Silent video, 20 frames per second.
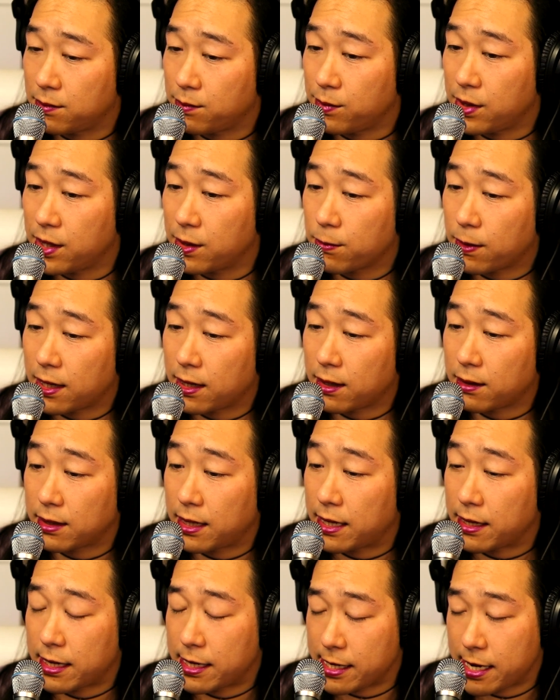Meanwhile,
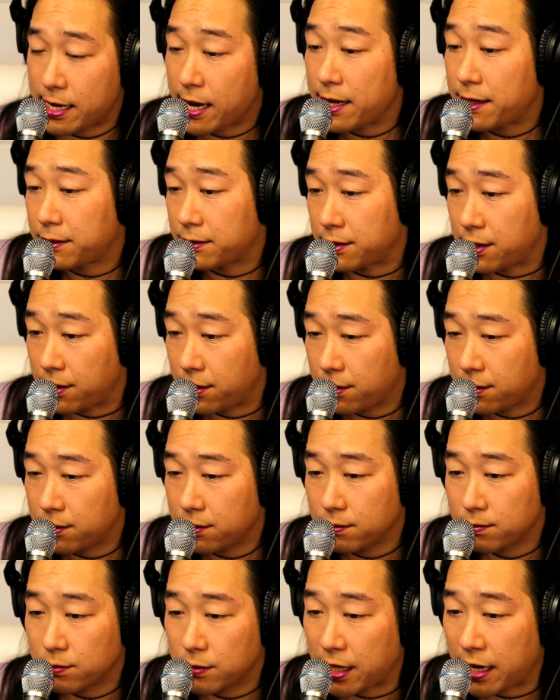and I don't know,
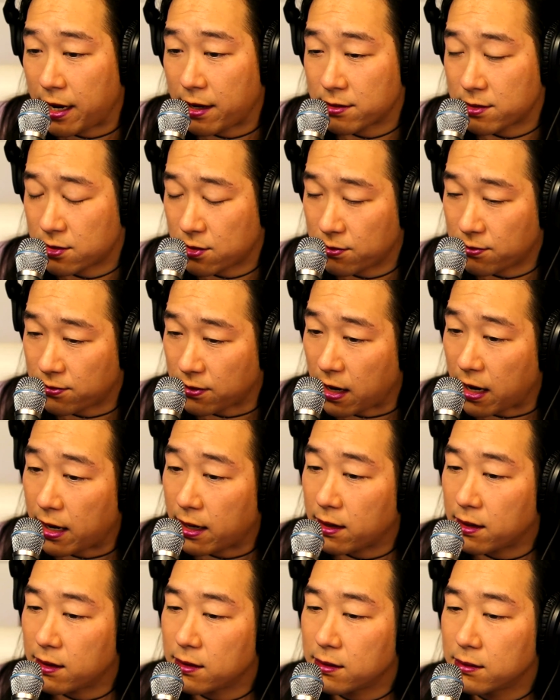the house is on
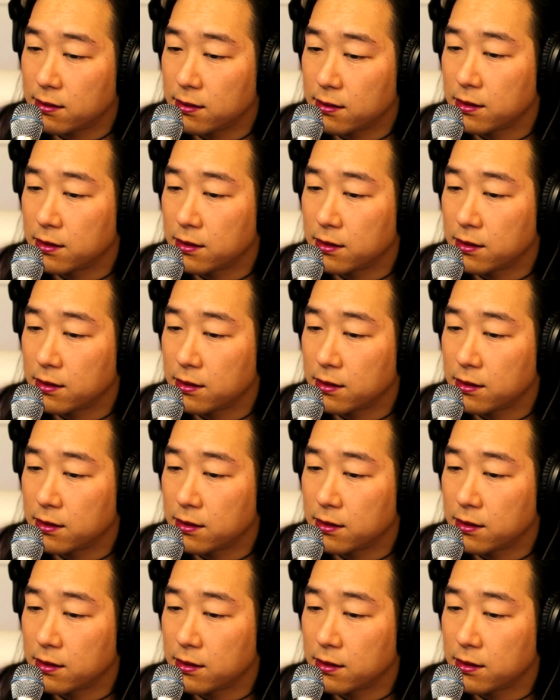fire.